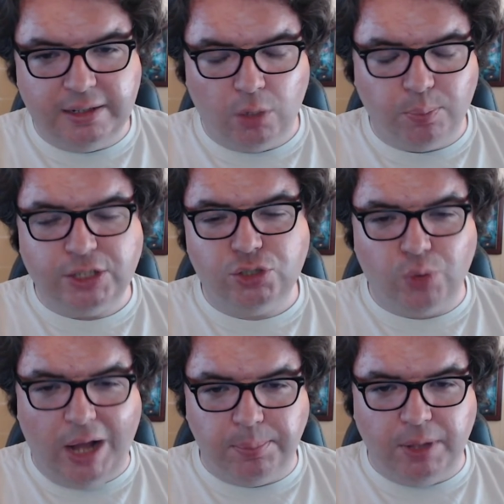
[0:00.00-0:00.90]
or price
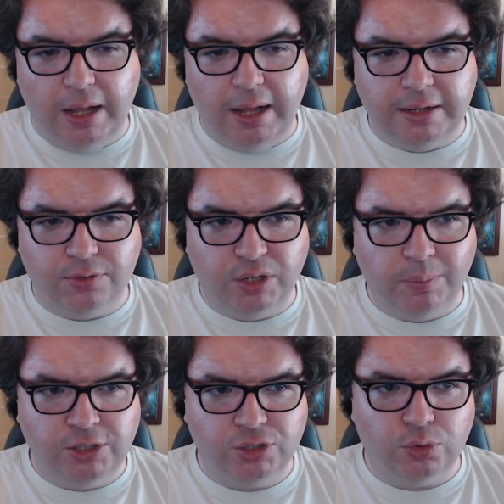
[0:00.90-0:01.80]
drop on
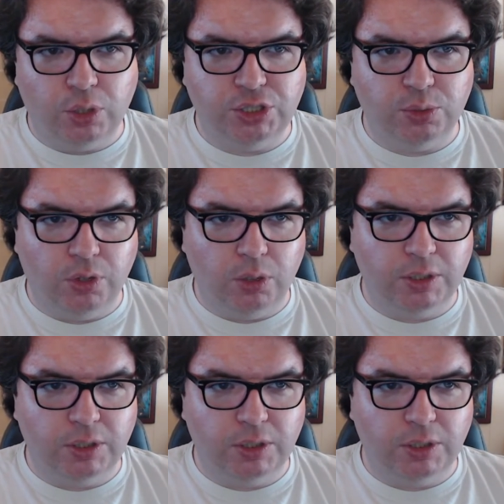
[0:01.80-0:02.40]
Funimation Crunchyroll where